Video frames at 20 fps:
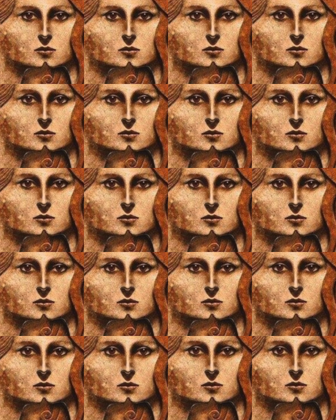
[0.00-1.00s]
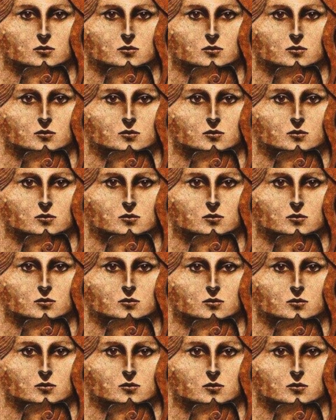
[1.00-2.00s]

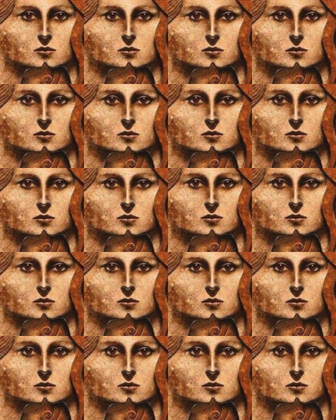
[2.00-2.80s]
[no speech]